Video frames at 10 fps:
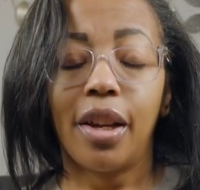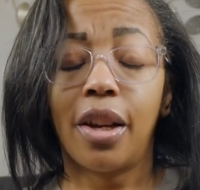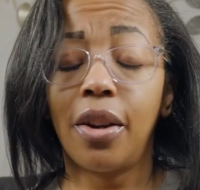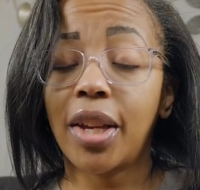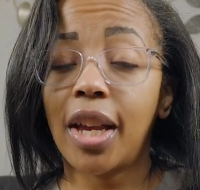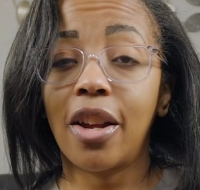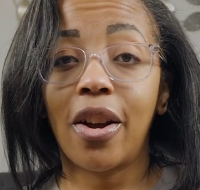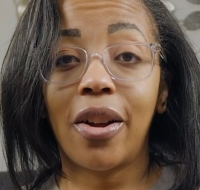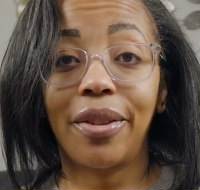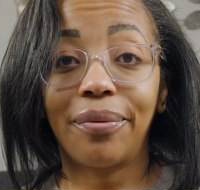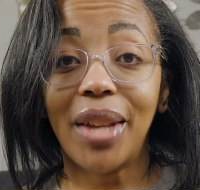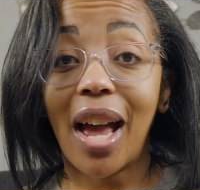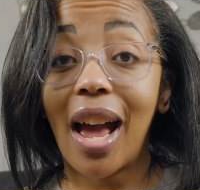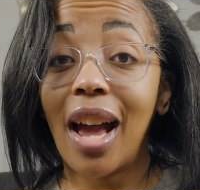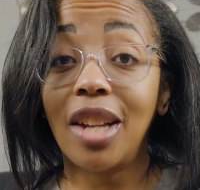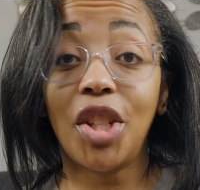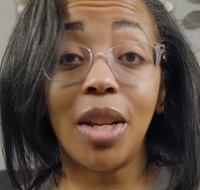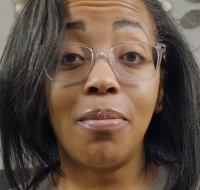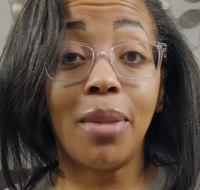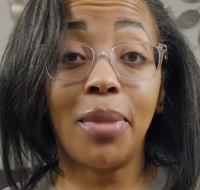Okay, y'all.
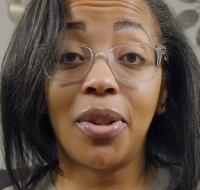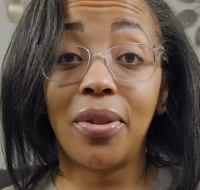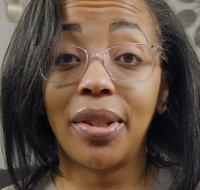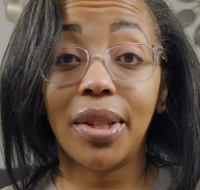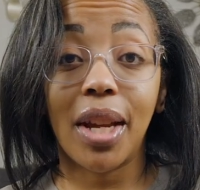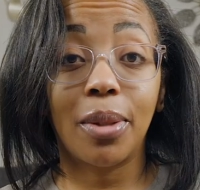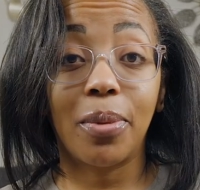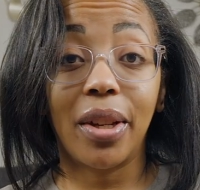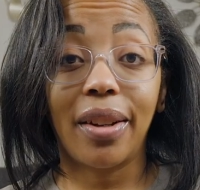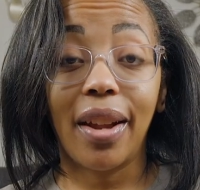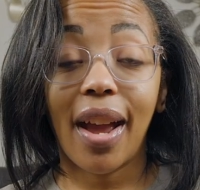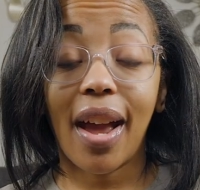IG made me do this next one.